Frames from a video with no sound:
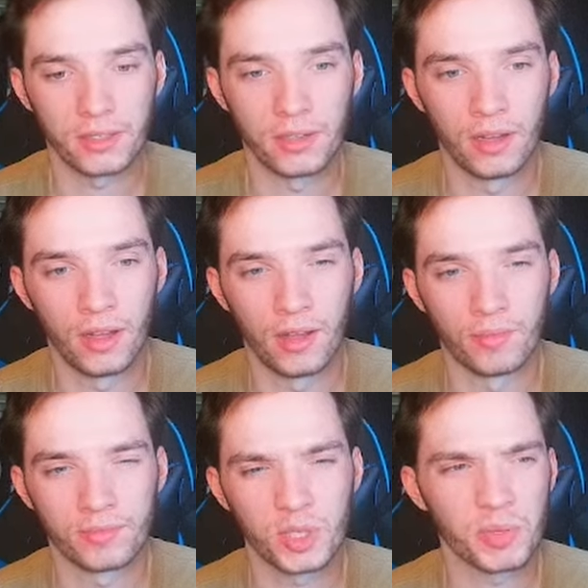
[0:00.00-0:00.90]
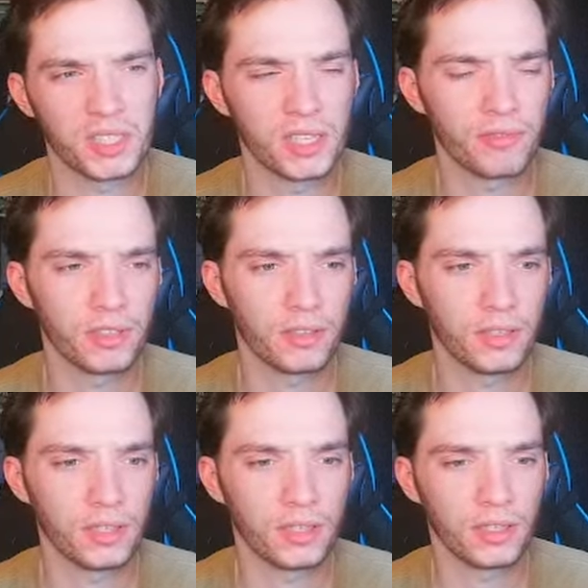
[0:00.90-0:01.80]
Um,
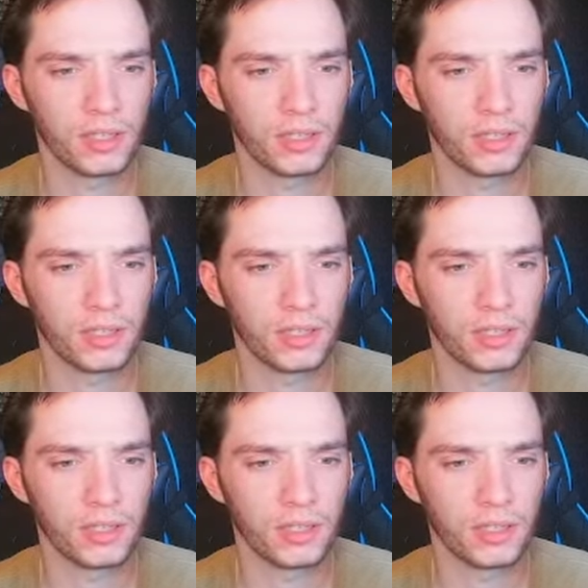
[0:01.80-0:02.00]
specifically,